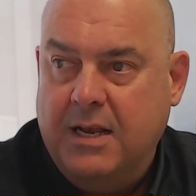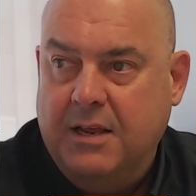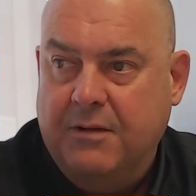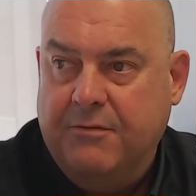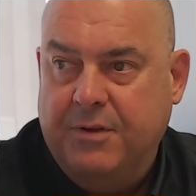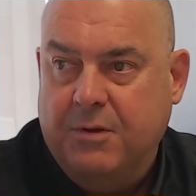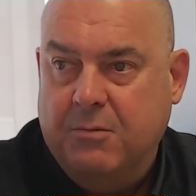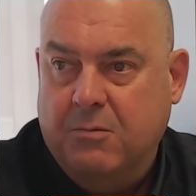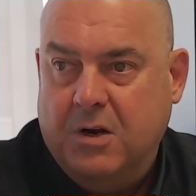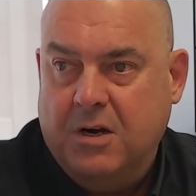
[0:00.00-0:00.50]

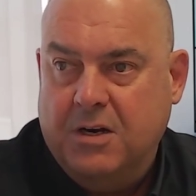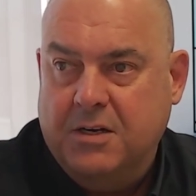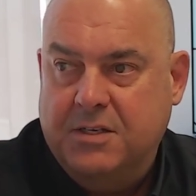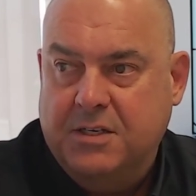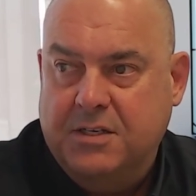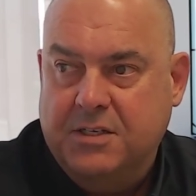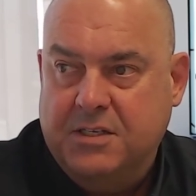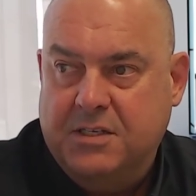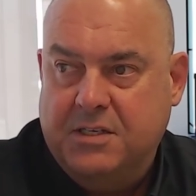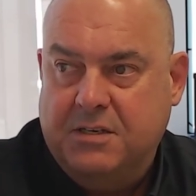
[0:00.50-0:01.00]
if you wanted
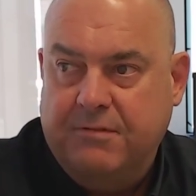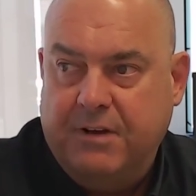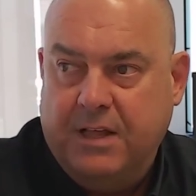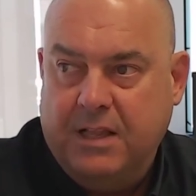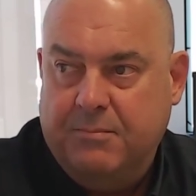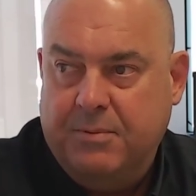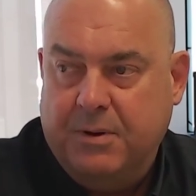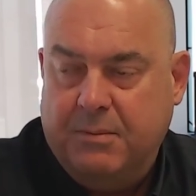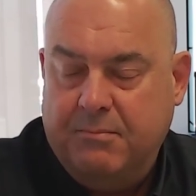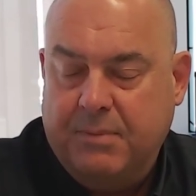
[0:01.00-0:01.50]
to just
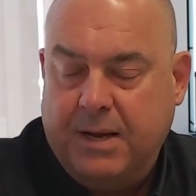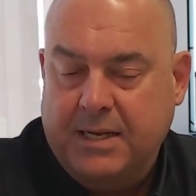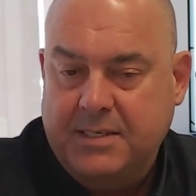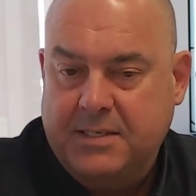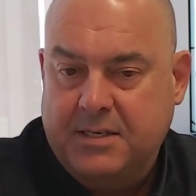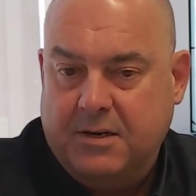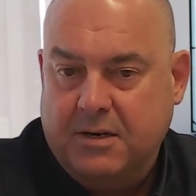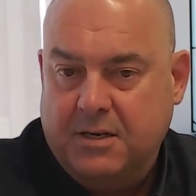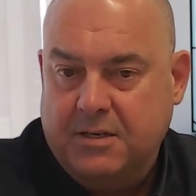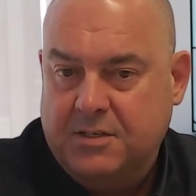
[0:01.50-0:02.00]
develop it based
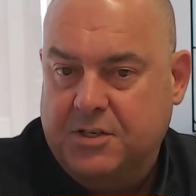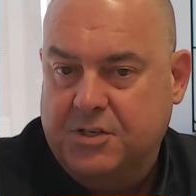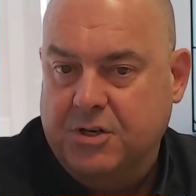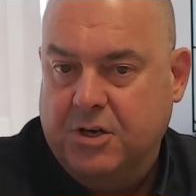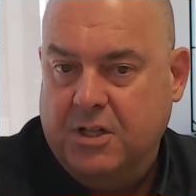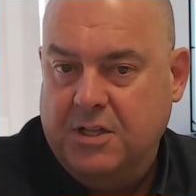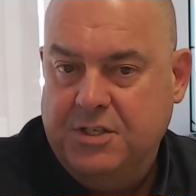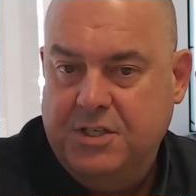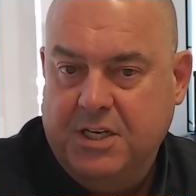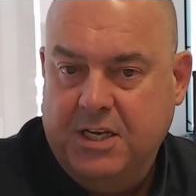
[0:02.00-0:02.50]
on its
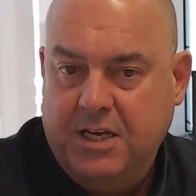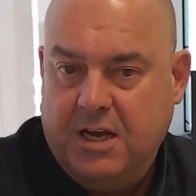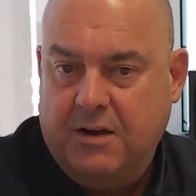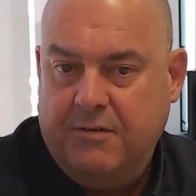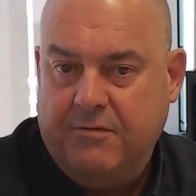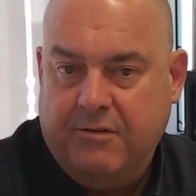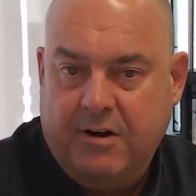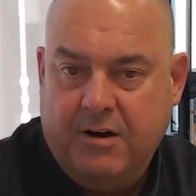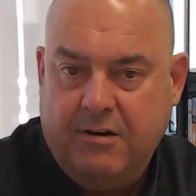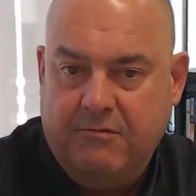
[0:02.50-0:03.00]
geology
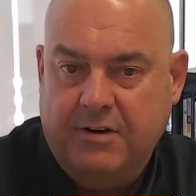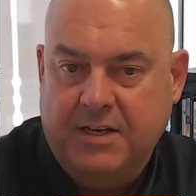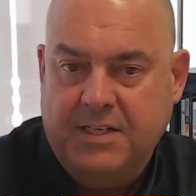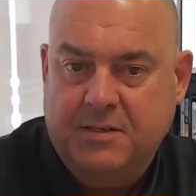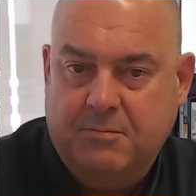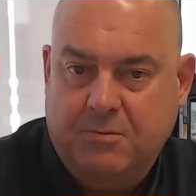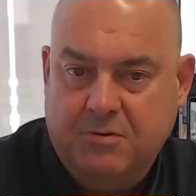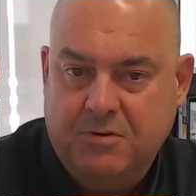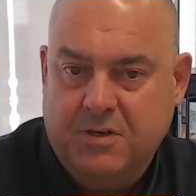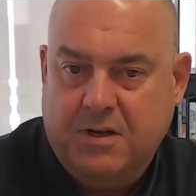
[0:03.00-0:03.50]
over a
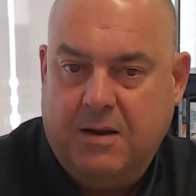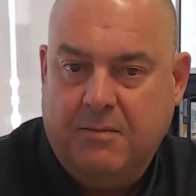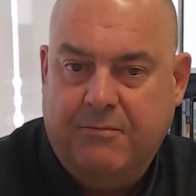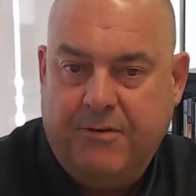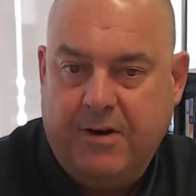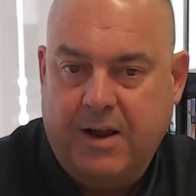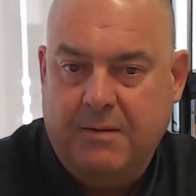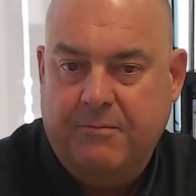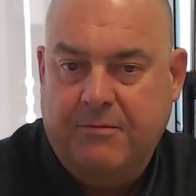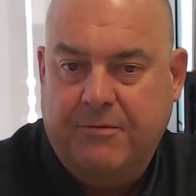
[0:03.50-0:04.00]
reasonable time
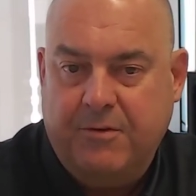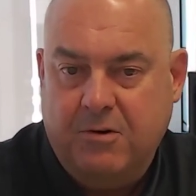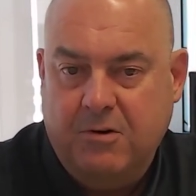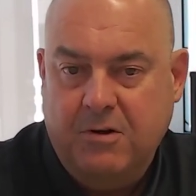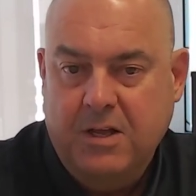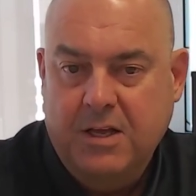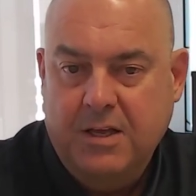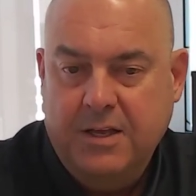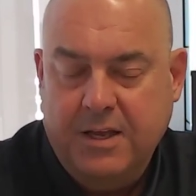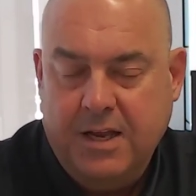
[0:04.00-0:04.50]
frame for,
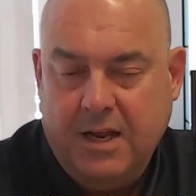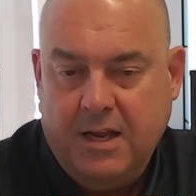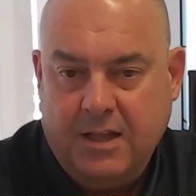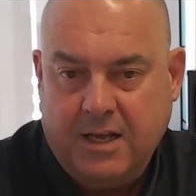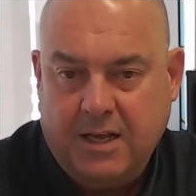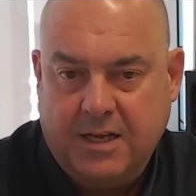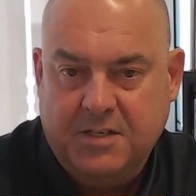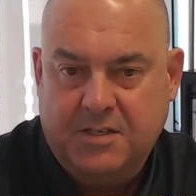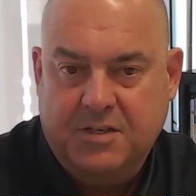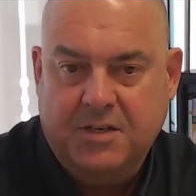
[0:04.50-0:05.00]

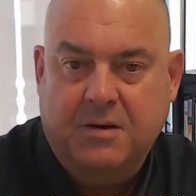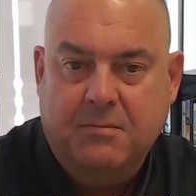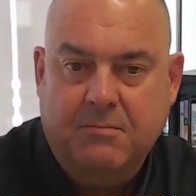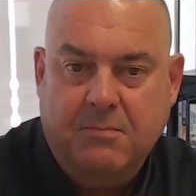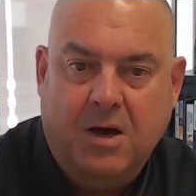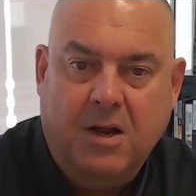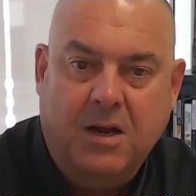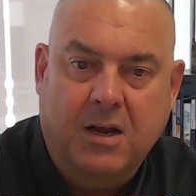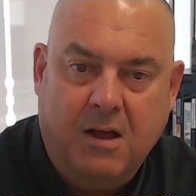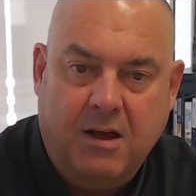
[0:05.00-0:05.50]
like a certain
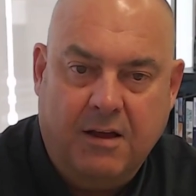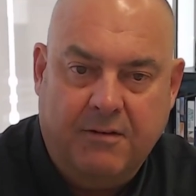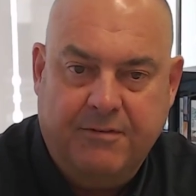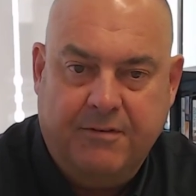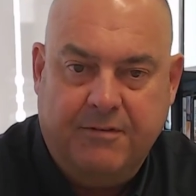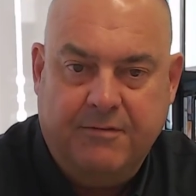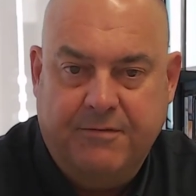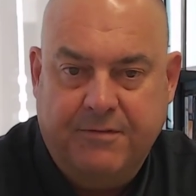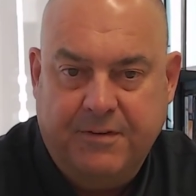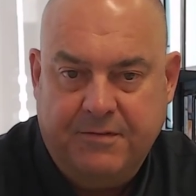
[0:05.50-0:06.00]
mine life
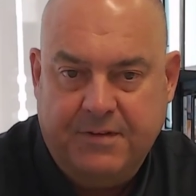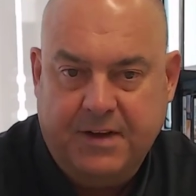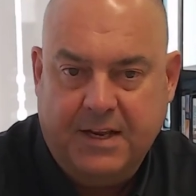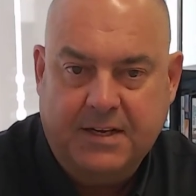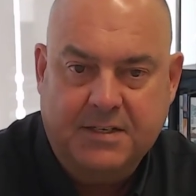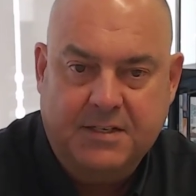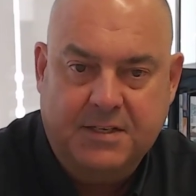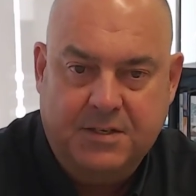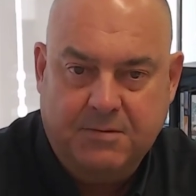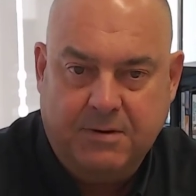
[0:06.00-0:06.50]
of
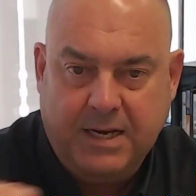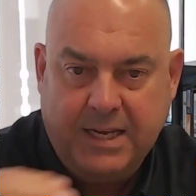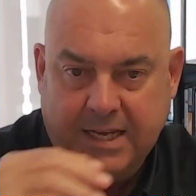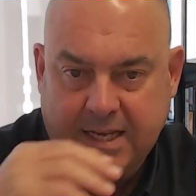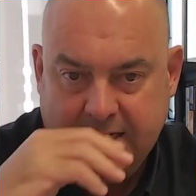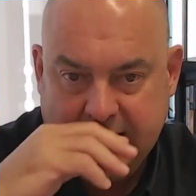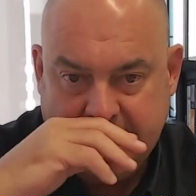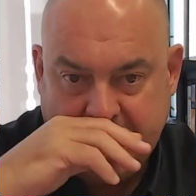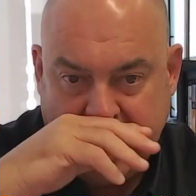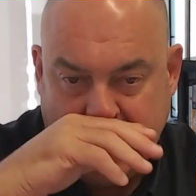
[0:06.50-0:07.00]
15 to 20
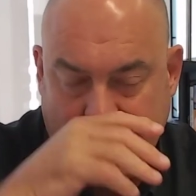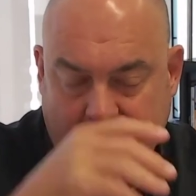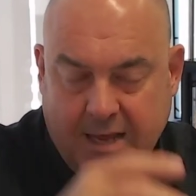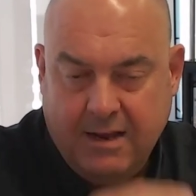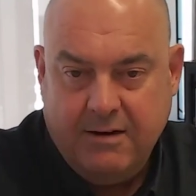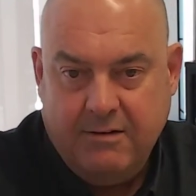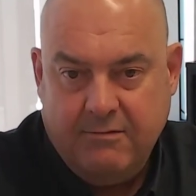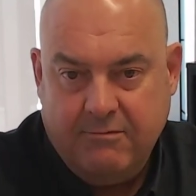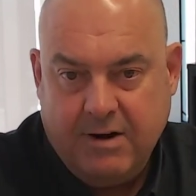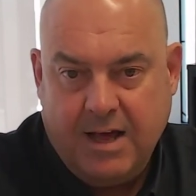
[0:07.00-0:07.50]
years
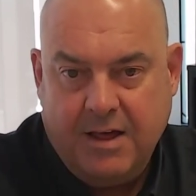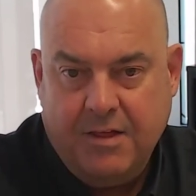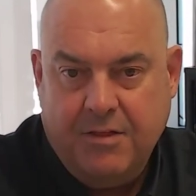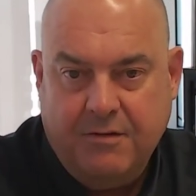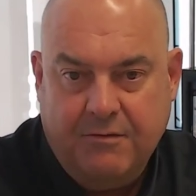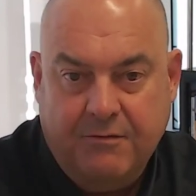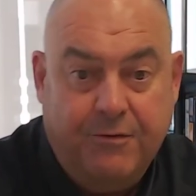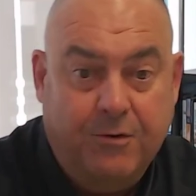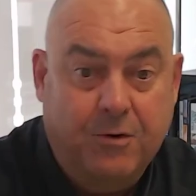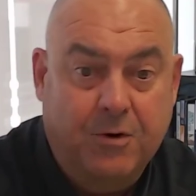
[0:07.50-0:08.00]
rather
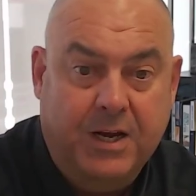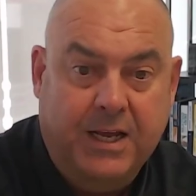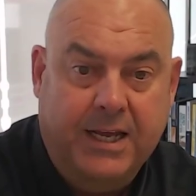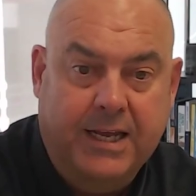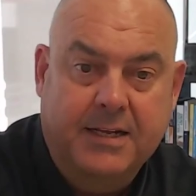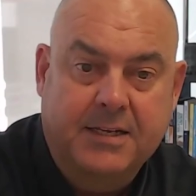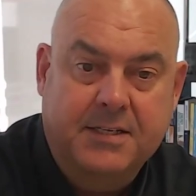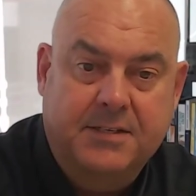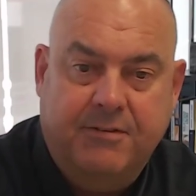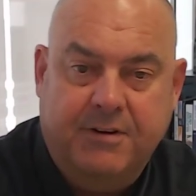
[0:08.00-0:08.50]
than 40
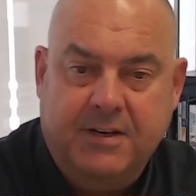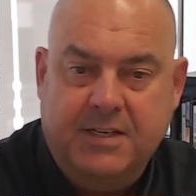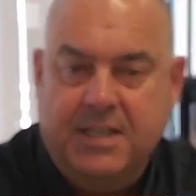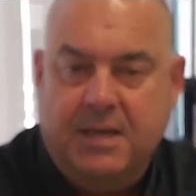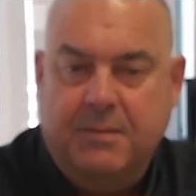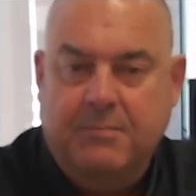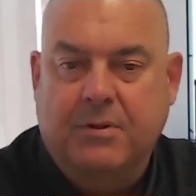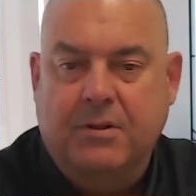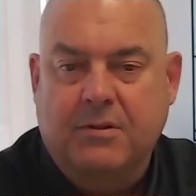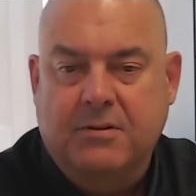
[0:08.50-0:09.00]
years, for
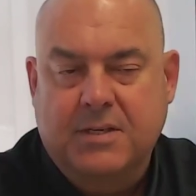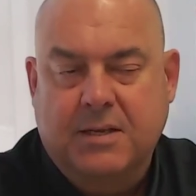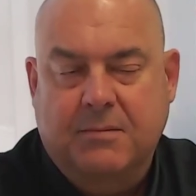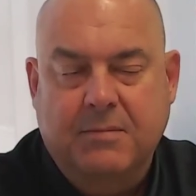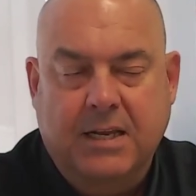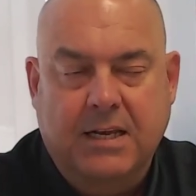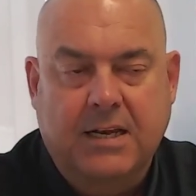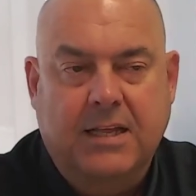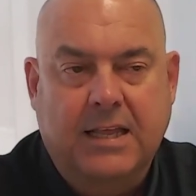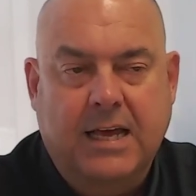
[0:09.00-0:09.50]
example, or
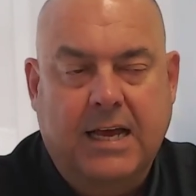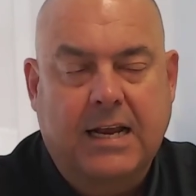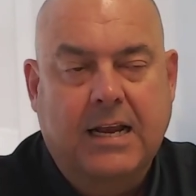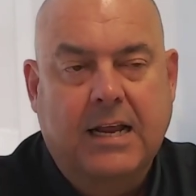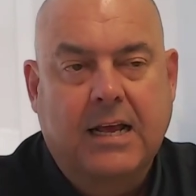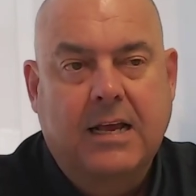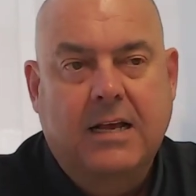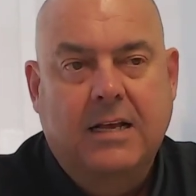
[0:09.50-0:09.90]
something like that.